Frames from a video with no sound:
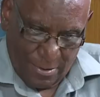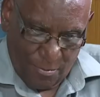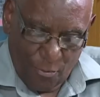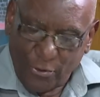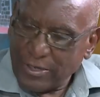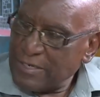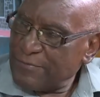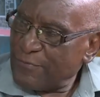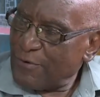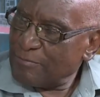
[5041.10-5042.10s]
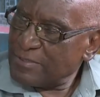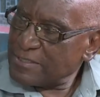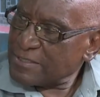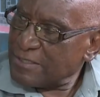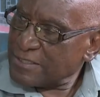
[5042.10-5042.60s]
more informed
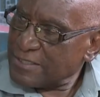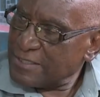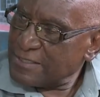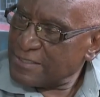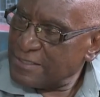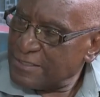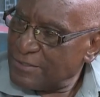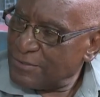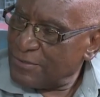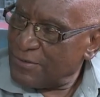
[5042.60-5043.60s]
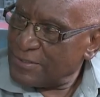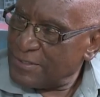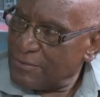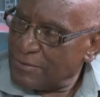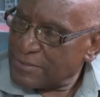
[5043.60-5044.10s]
discussions and on the
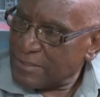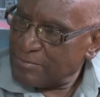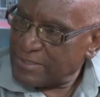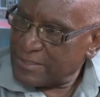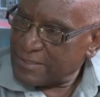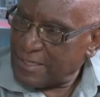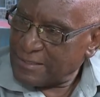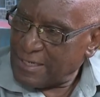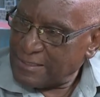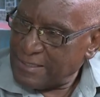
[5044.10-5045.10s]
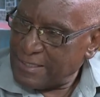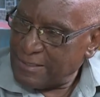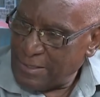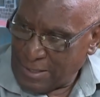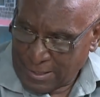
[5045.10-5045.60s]
whole subject,
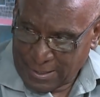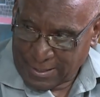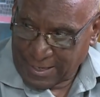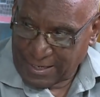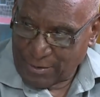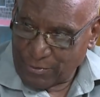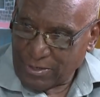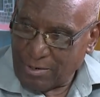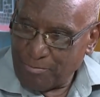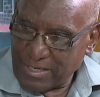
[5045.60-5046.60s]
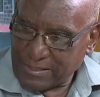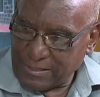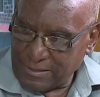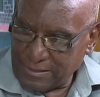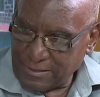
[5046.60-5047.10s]
that they would commit
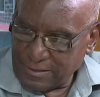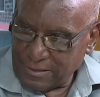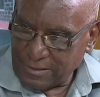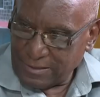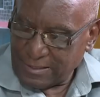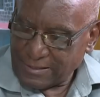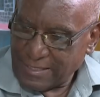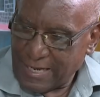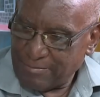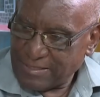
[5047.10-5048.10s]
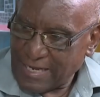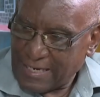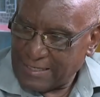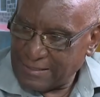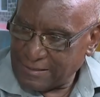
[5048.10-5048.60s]
their time,
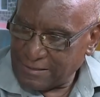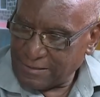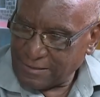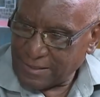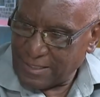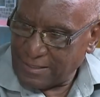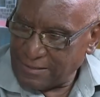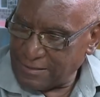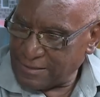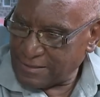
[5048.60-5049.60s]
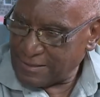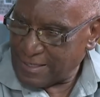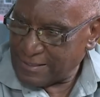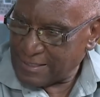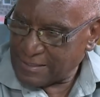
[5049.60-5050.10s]
talent, skills,
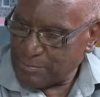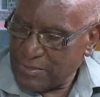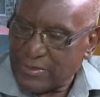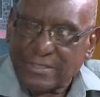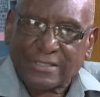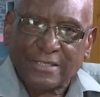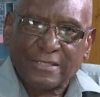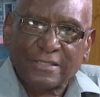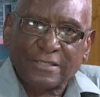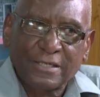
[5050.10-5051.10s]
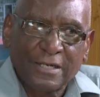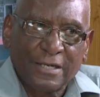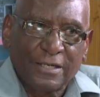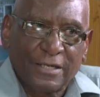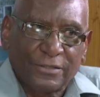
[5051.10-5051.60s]
and experiences
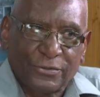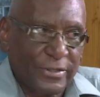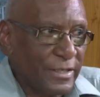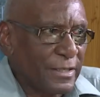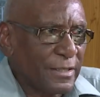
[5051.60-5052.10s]
to the